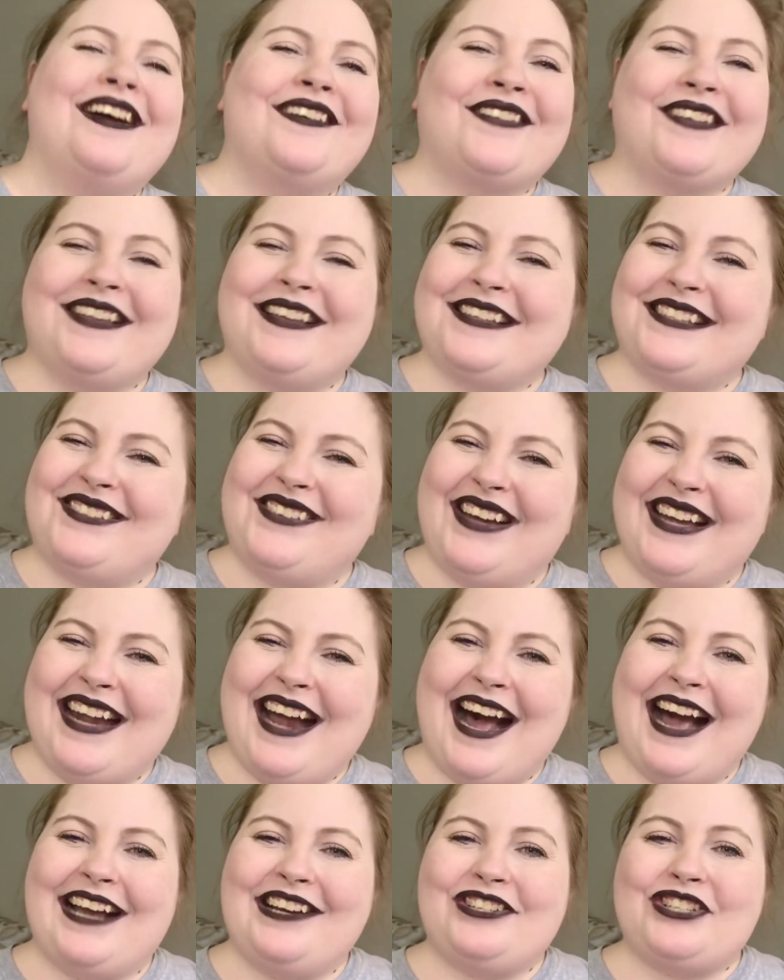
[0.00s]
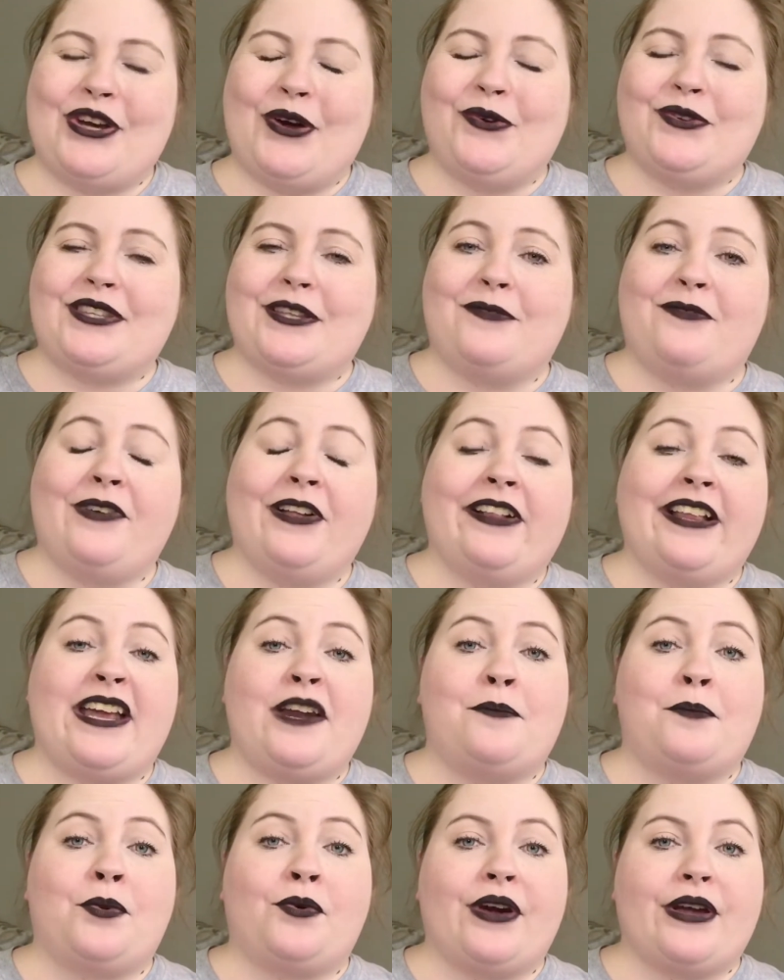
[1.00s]
For this one, I chose The
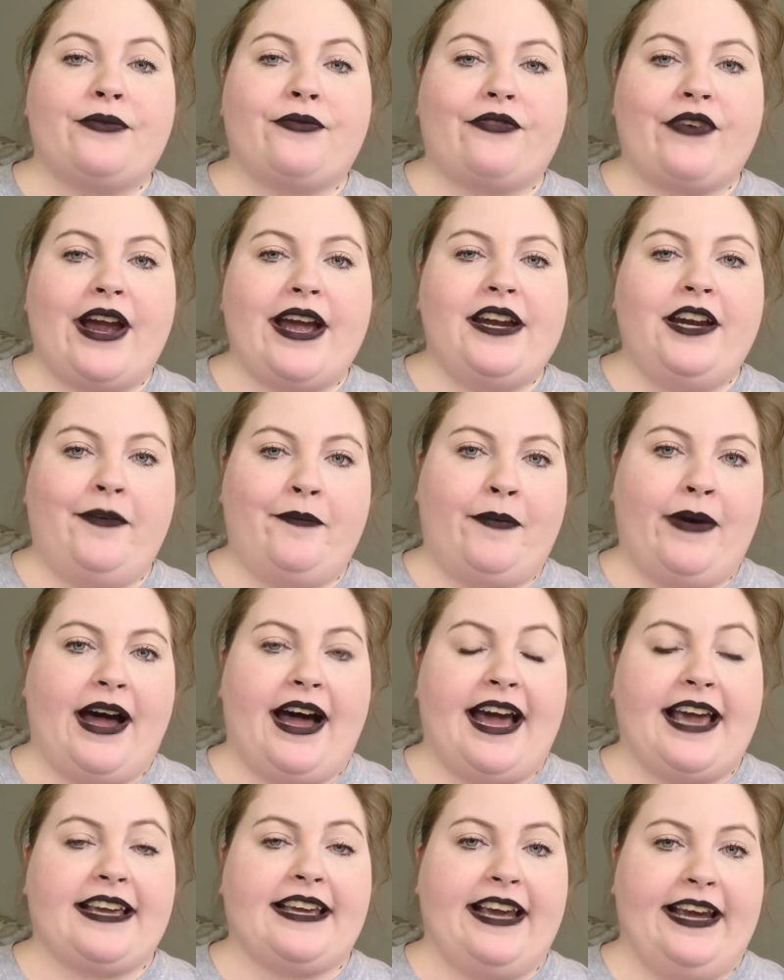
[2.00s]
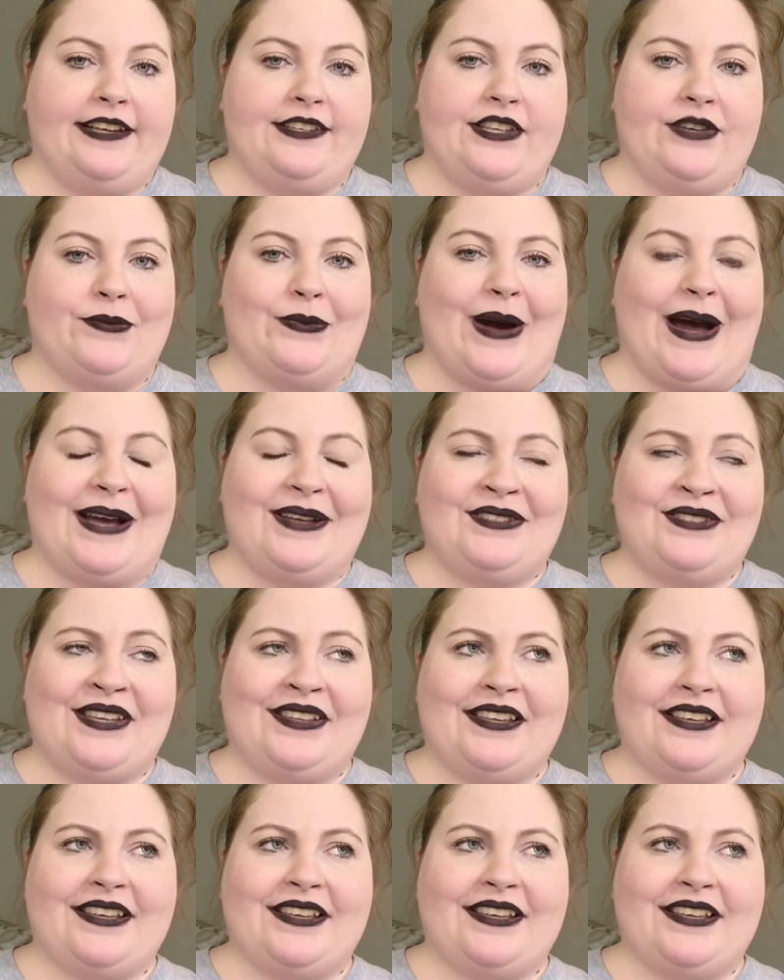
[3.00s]
Fill-In Boyfriend by Casey West.